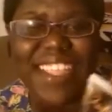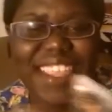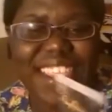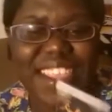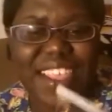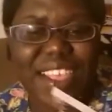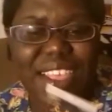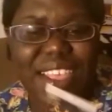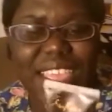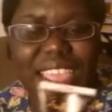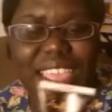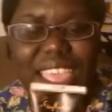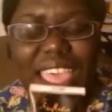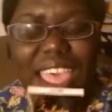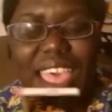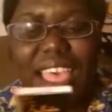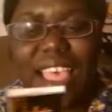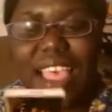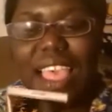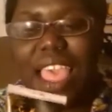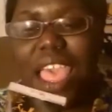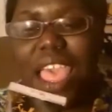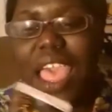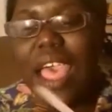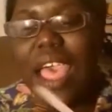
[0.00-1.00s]
So yeah,
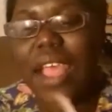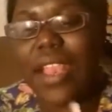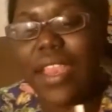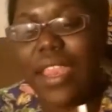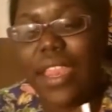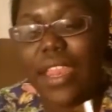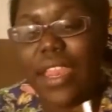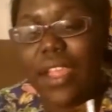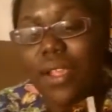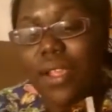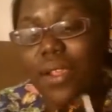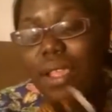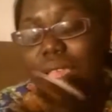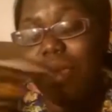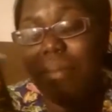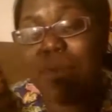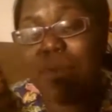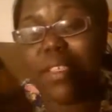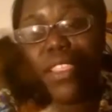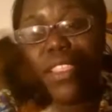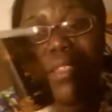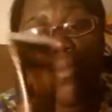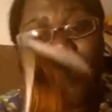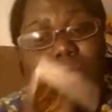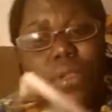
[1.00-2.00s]
need to go give
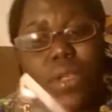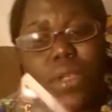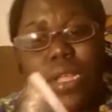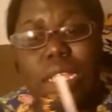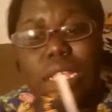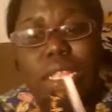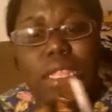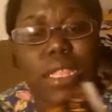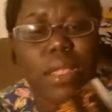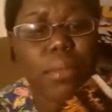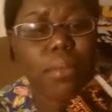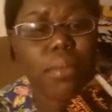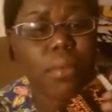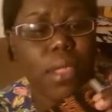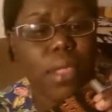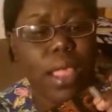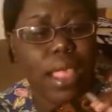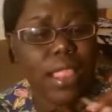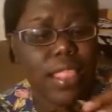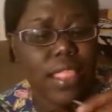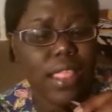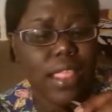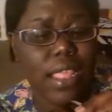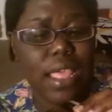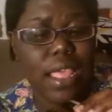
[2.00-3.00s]
me some more because
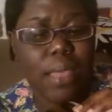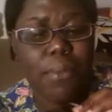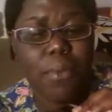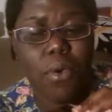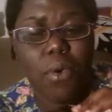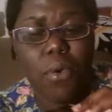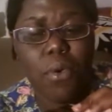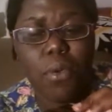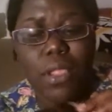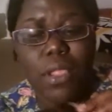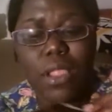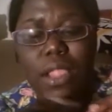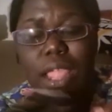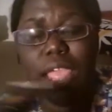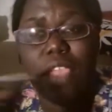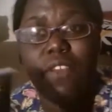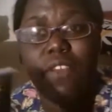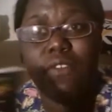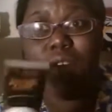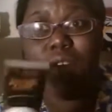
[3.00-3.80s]
I think I'm like